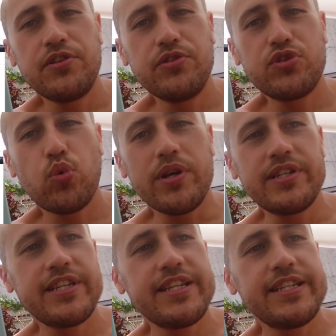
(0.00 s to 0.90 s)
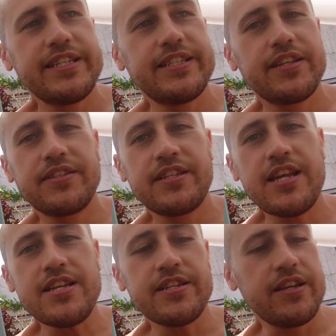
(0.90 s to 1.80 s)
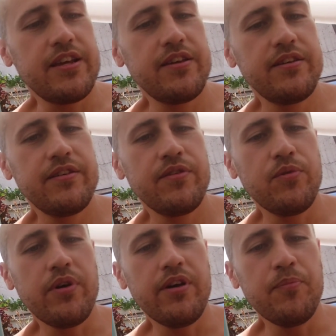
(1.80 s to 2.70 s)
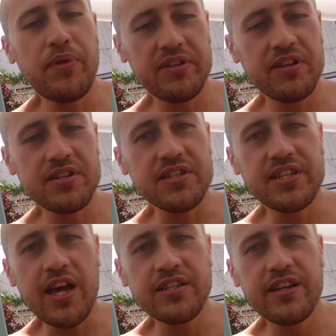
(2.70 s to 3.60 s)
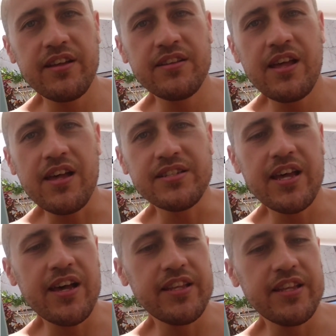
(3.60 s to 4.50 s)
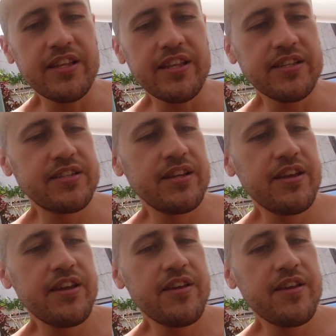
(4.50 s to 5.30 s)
to 2016, where Business Insider has had this